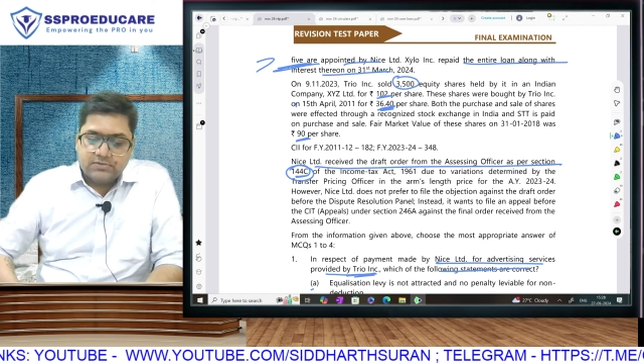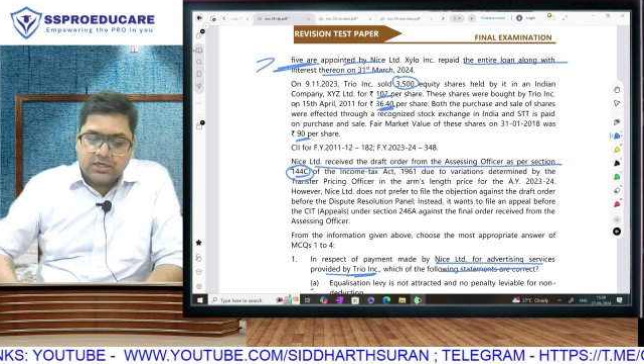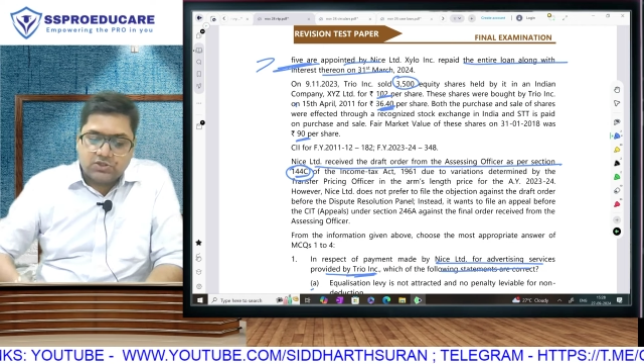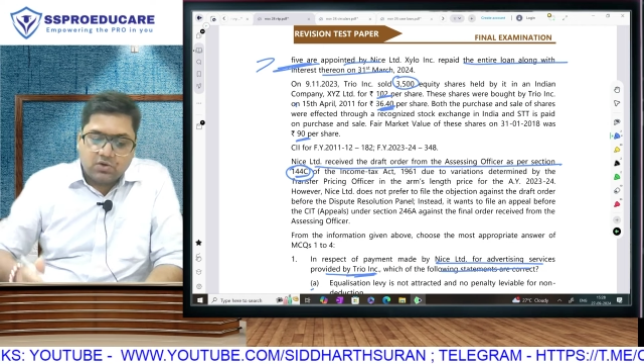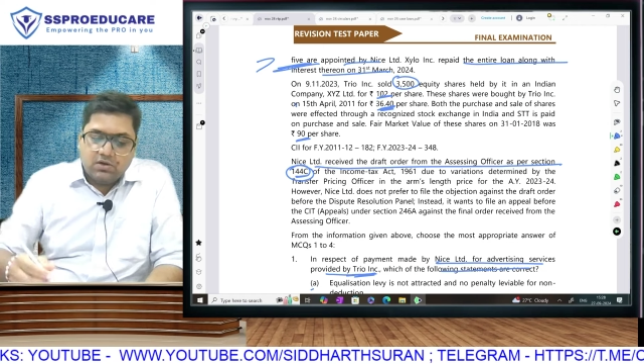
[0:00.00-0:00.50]

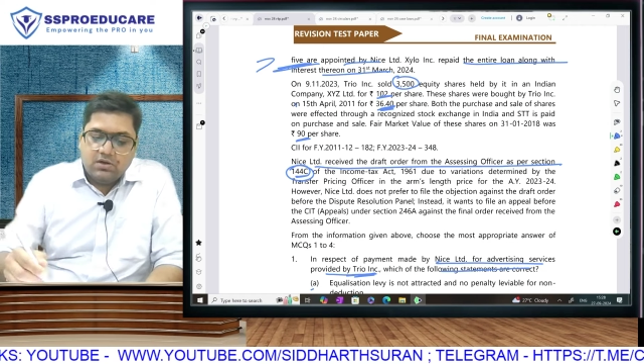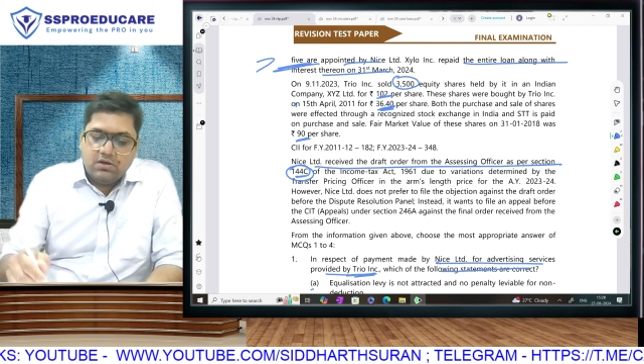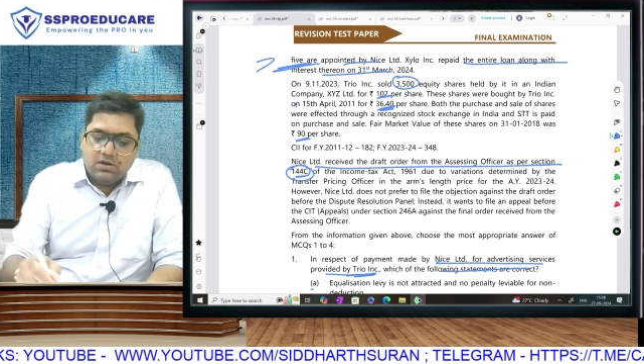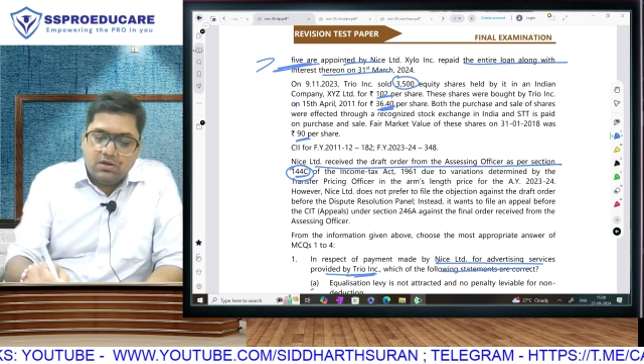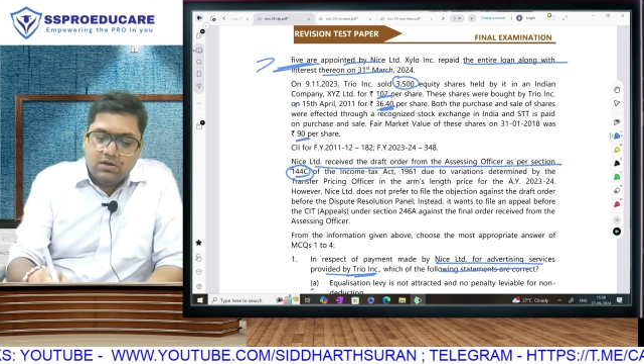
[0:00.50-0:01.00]
So,
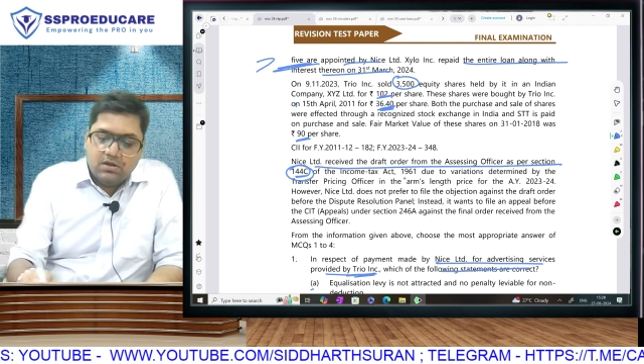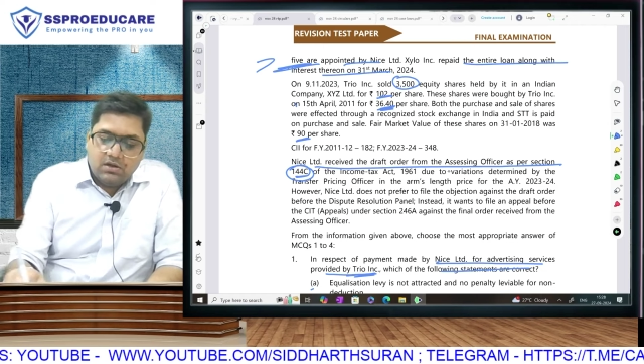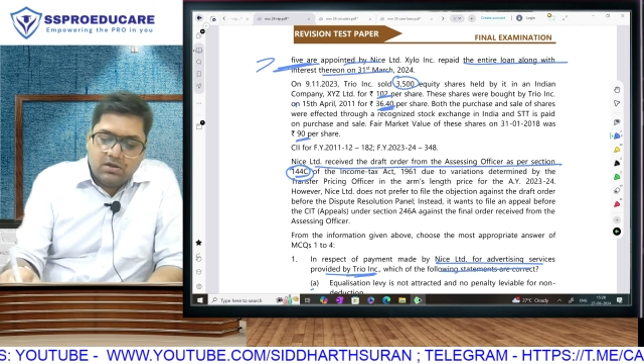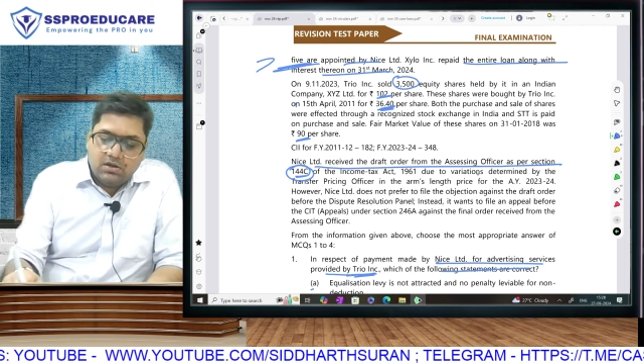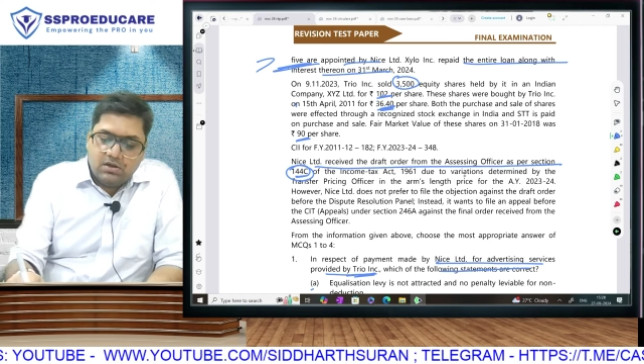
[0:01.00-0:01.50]

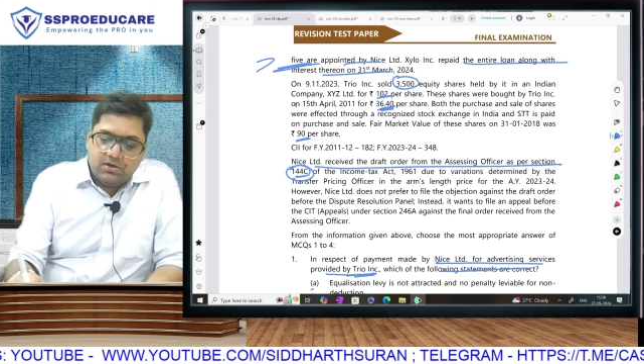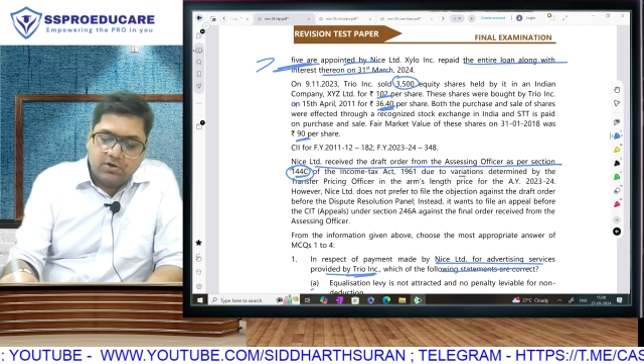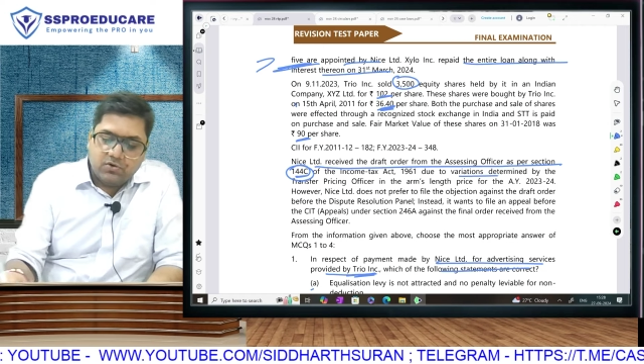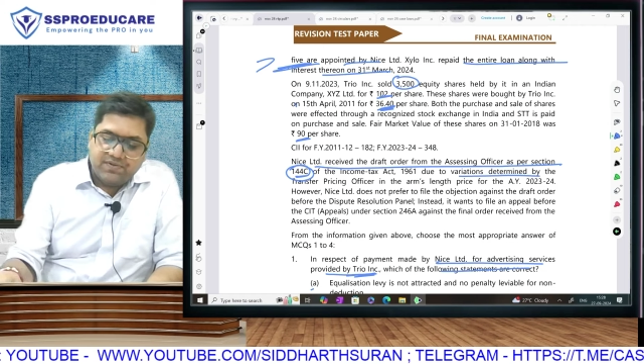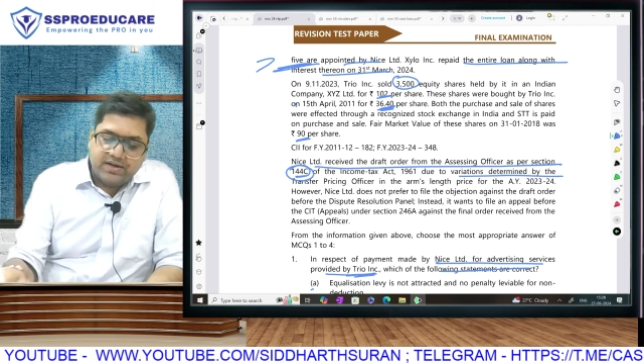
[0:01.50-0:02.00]

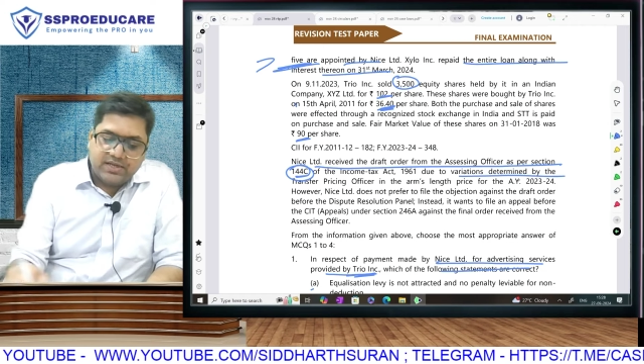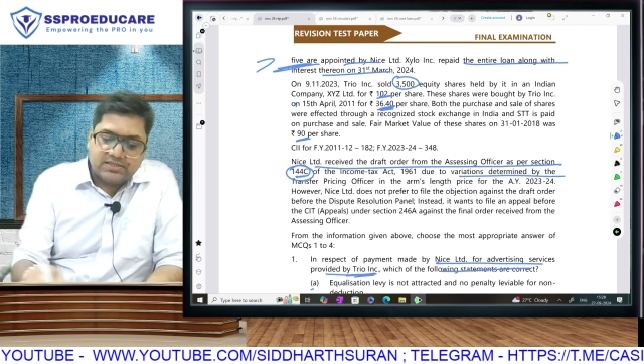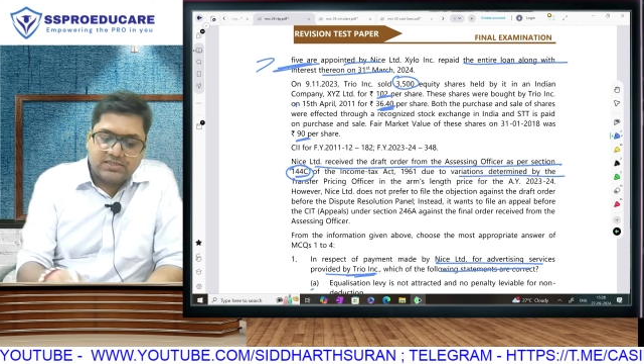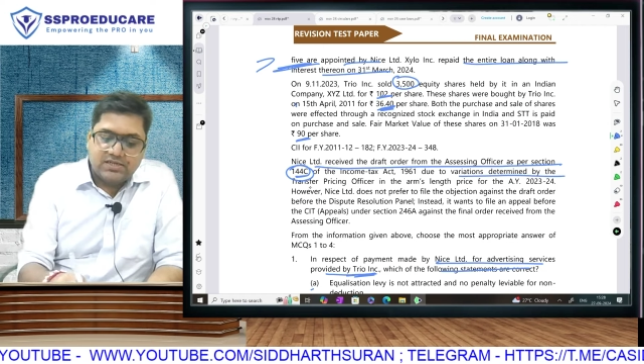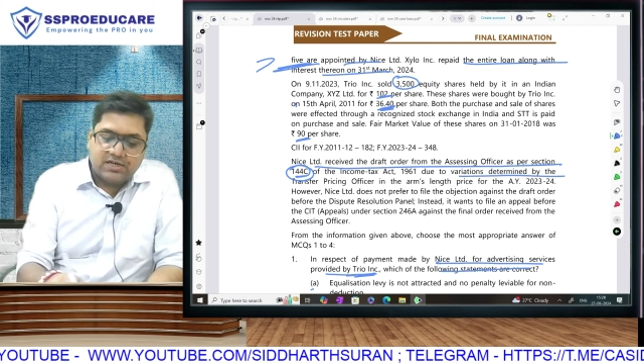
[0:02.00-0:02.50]
due to
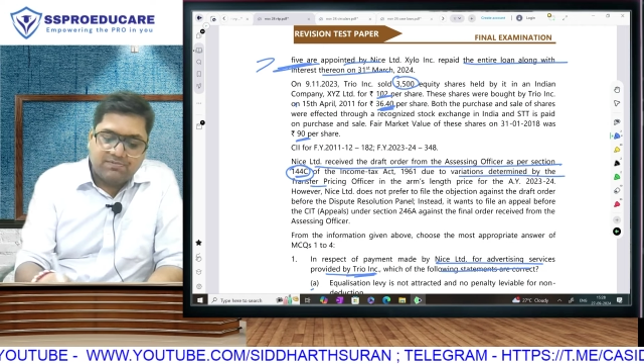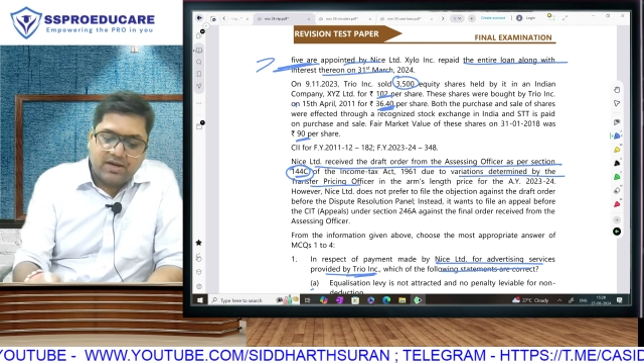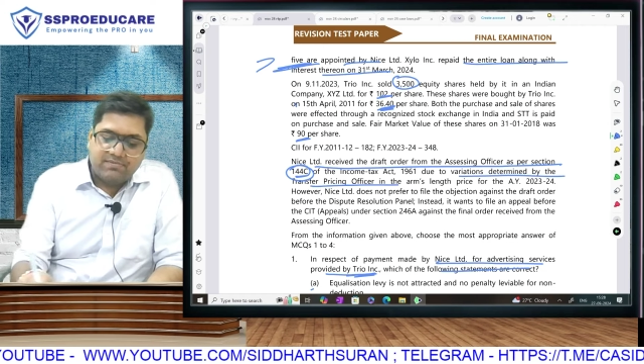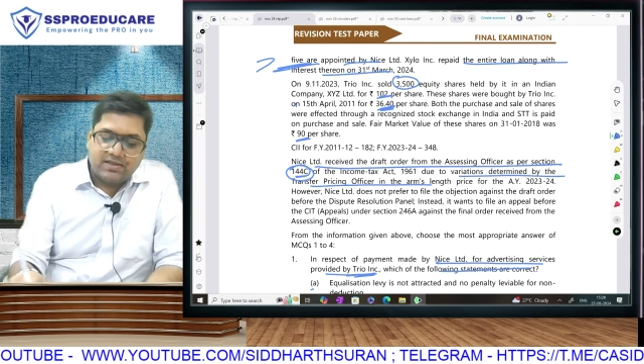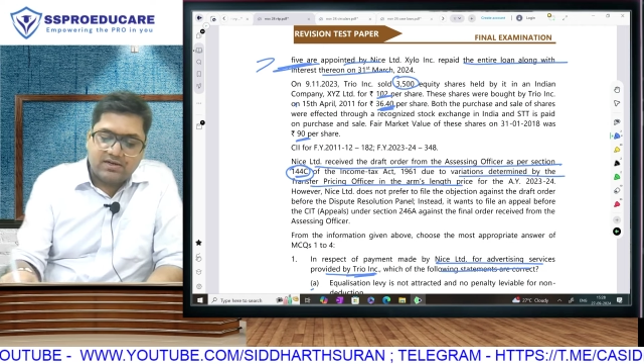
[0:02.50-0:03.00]
variations
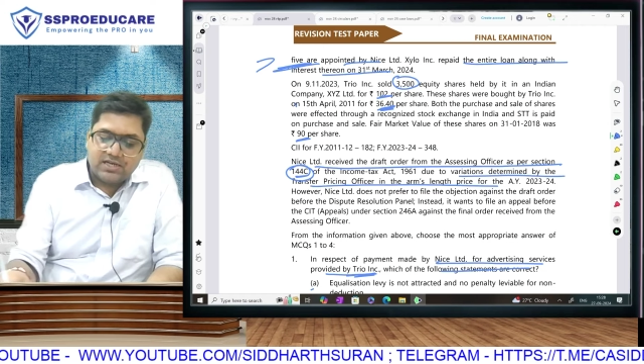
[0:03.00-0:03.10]
determined by the